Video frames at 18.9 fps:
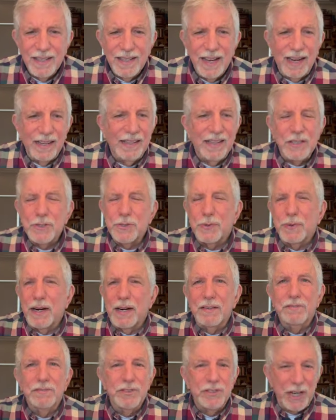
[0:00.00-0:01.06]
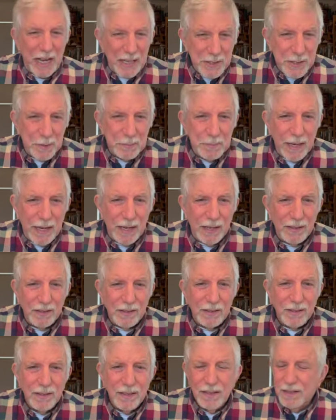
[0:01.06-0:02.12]
and gets rid of
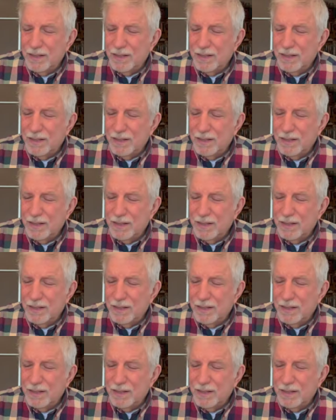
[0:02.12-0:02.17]
Jezebel,